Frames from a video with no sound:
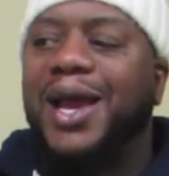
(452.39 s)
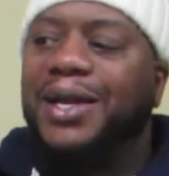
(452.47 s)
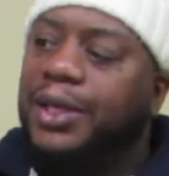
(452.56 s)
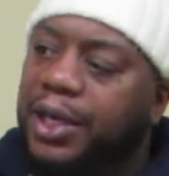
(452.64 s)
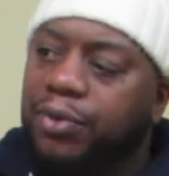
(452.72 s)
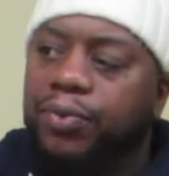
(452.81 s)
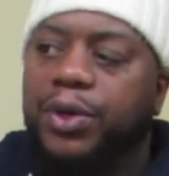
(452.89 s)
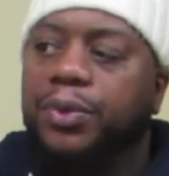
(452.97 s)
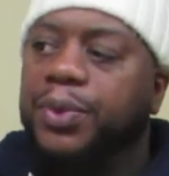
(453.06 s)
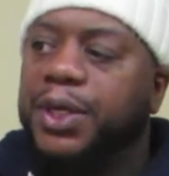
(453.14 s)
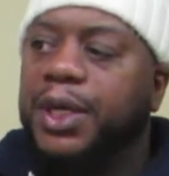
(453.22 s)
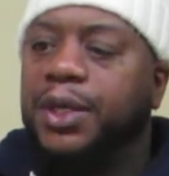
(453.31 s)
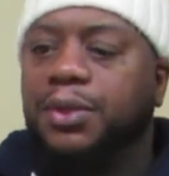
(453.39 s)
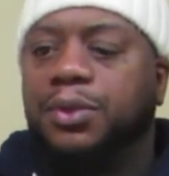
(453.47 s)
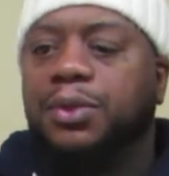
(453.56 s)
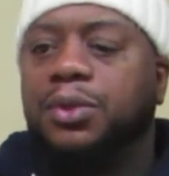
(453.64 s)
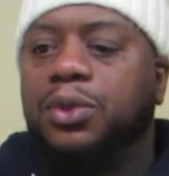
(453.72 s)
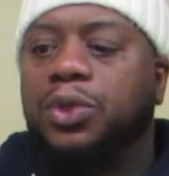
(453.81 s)
had to get real with it.
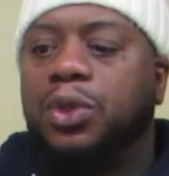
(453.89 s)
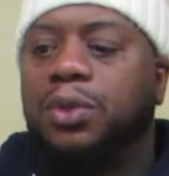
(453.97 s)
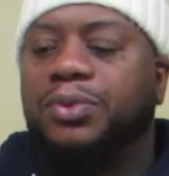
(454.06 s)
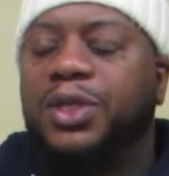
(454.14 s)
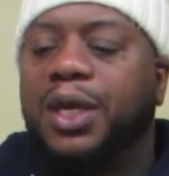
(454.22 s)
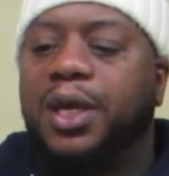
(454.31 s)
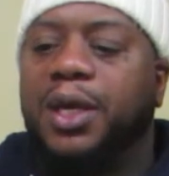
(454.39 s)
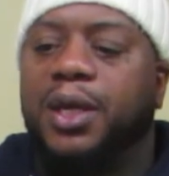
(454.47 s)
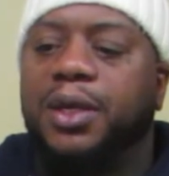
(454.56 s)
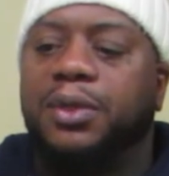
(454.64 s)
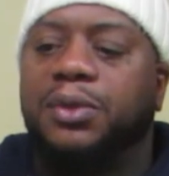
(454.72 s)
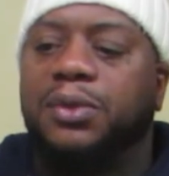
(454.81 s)
You know what I'm saying?